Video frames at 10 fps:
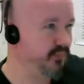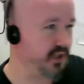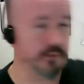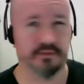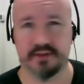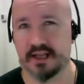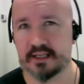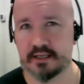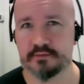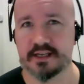I'm
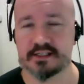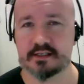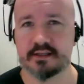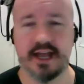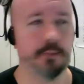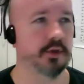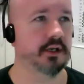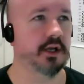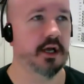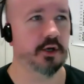fairly invested in that. But
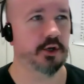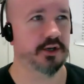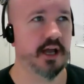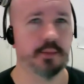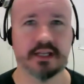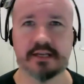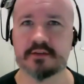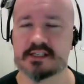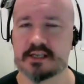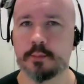could I believe
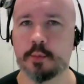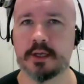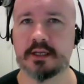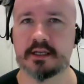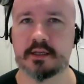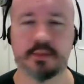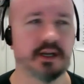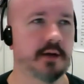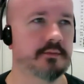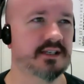at some point that it
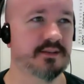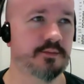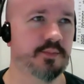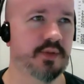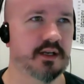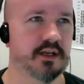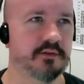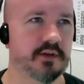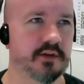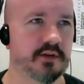becomes a bit of a...